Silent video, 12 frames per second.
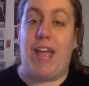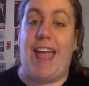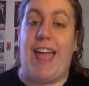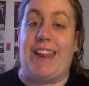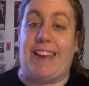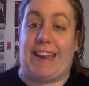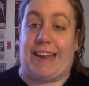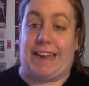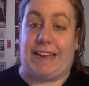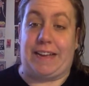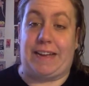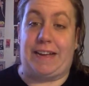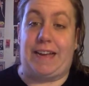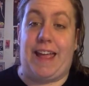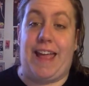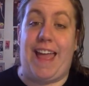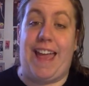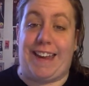Editing.
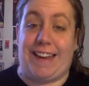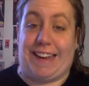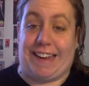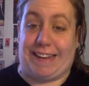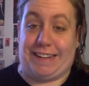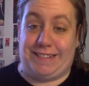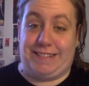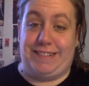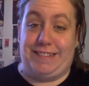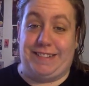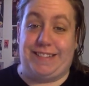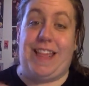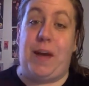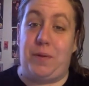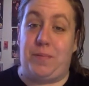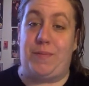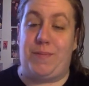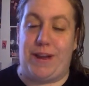That
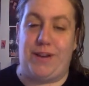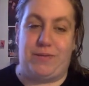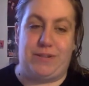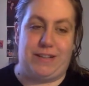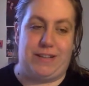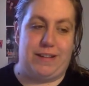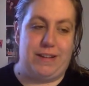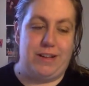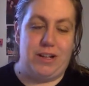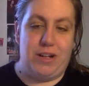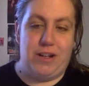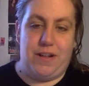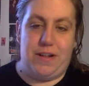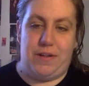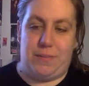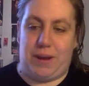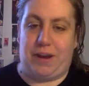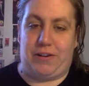would be my note to
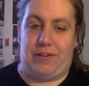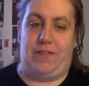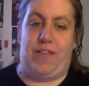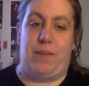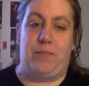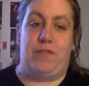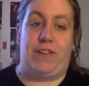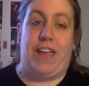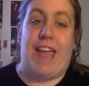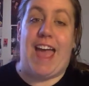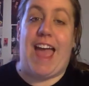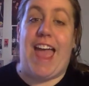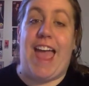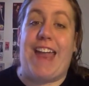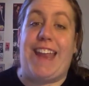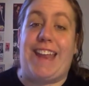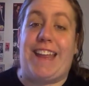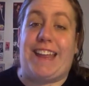the makers of that movie.
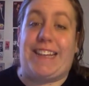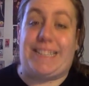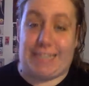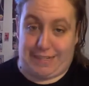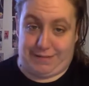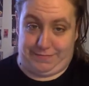Edit.